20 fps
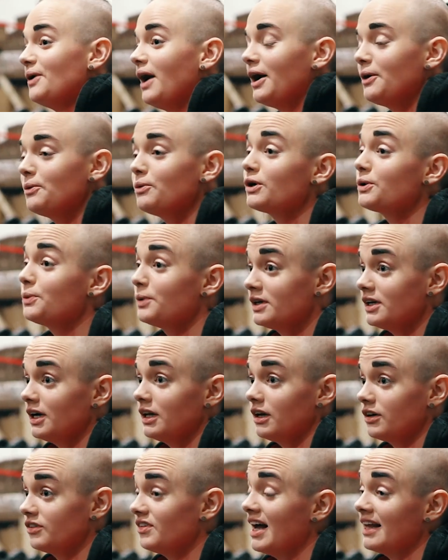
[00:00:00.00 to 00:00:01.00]
I work with a
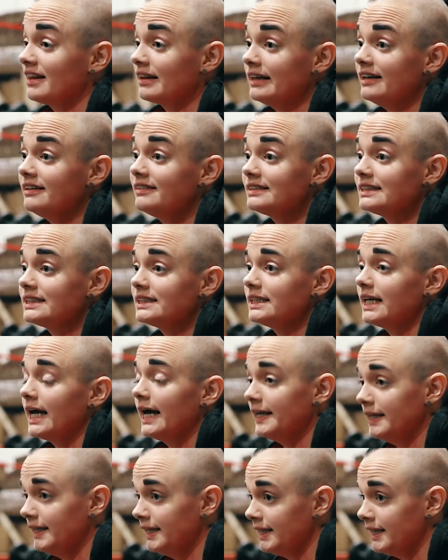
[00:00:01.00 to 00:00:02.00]
lot of athletes,
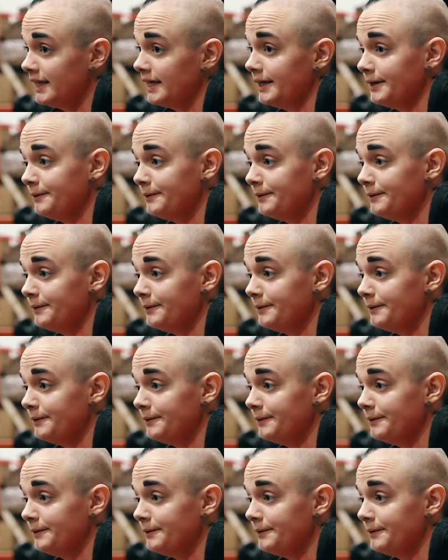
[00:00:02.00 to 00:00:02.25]
and